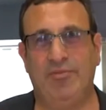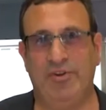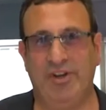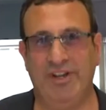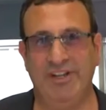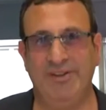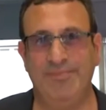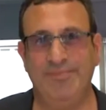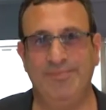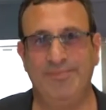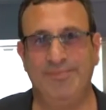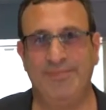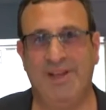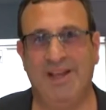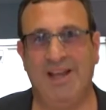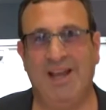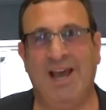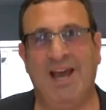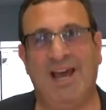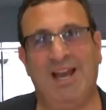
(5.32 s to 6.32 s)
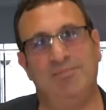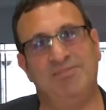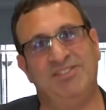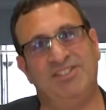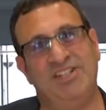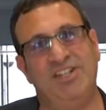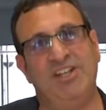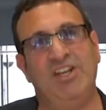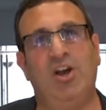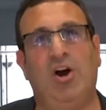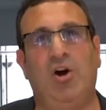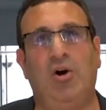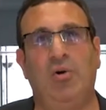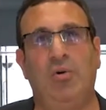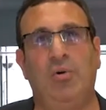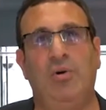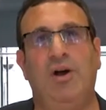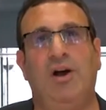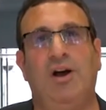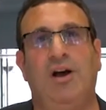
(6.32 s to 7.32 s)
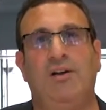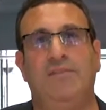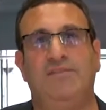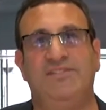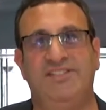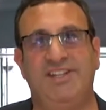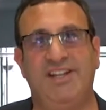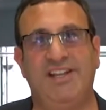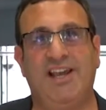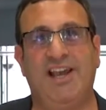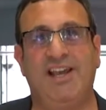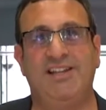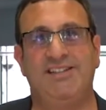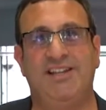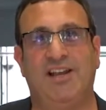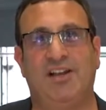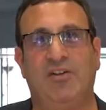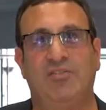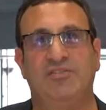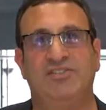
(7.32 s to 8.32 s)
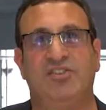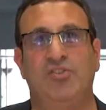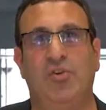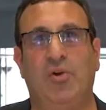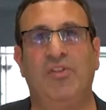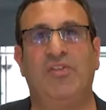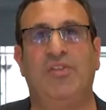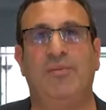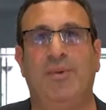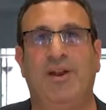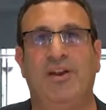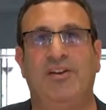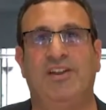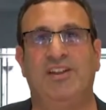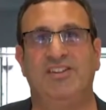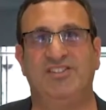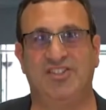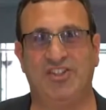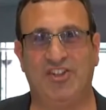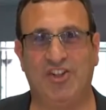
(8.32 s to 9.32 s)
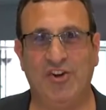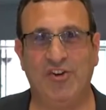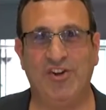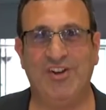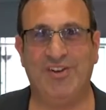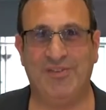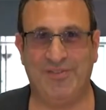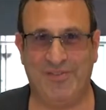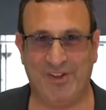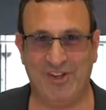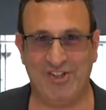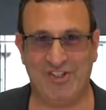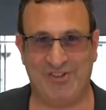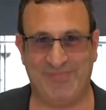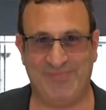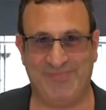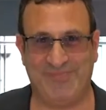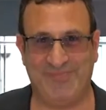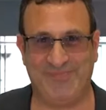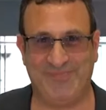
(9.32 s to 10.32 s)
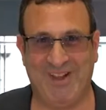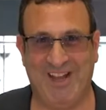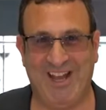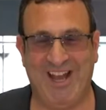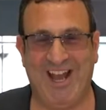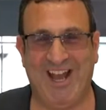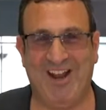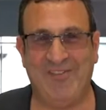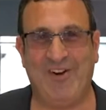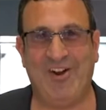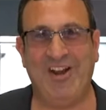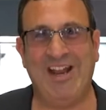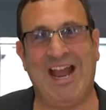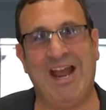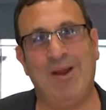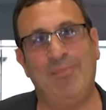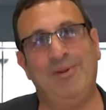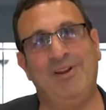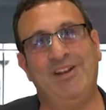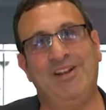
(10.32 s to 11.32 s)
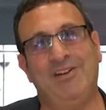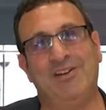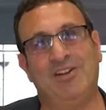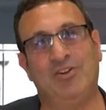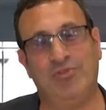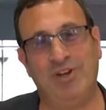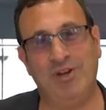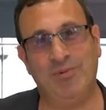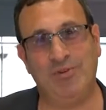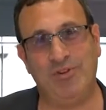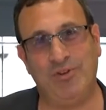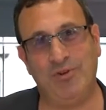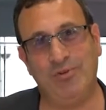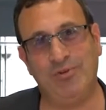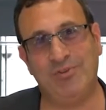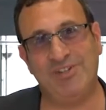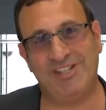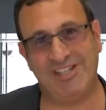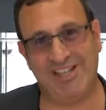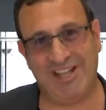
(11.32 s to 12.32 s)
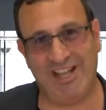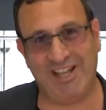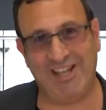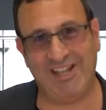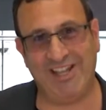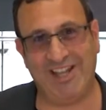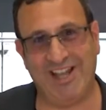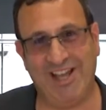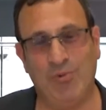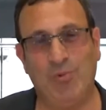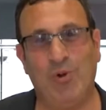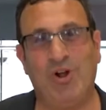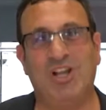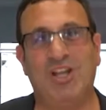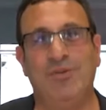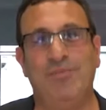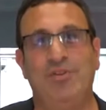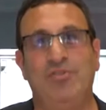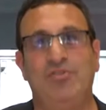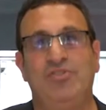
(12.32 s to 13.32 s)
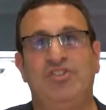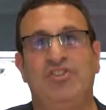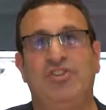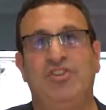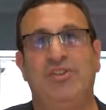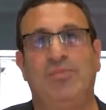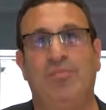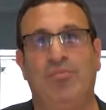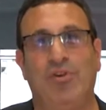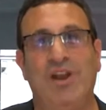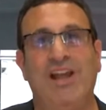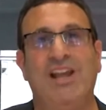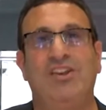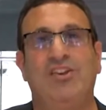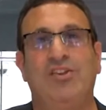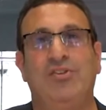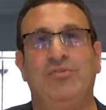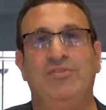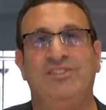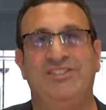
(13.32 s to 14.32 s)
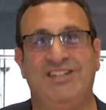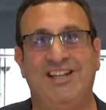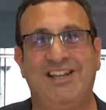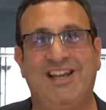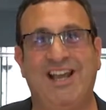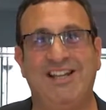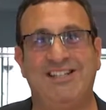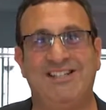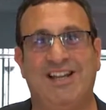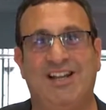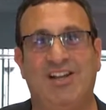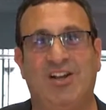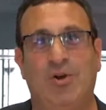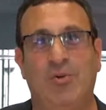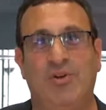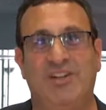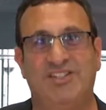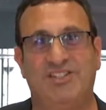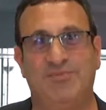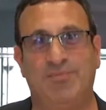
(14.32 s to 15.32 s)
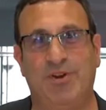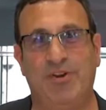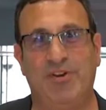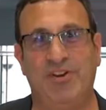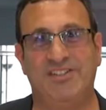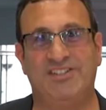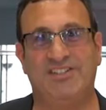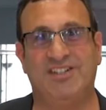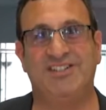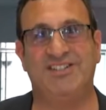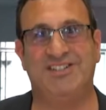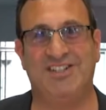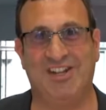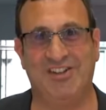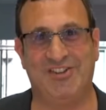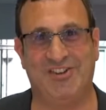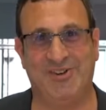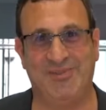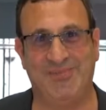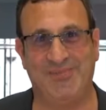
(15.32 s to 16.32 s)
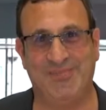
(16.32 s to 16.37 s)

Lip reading: Reed, and I'm CEO of ZKTeco's North American Security Division. I'm very happy to greet you today and welcome you to the brand new ZKTeco Experience Center.